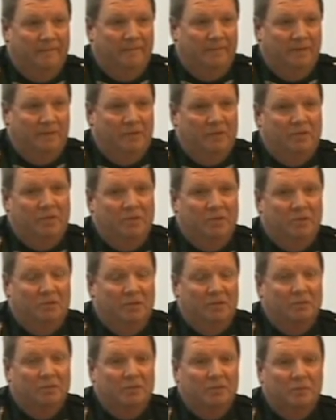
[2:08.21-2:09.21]
The Attorney
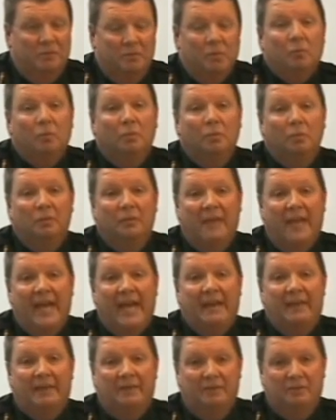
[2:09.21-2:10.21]
General's ruled
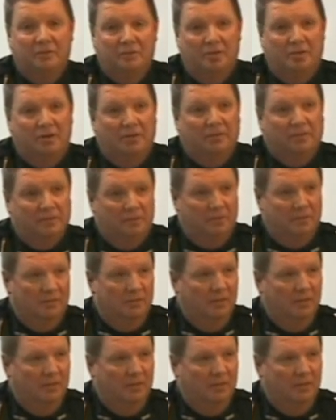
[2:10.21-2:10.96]
that the sheriff's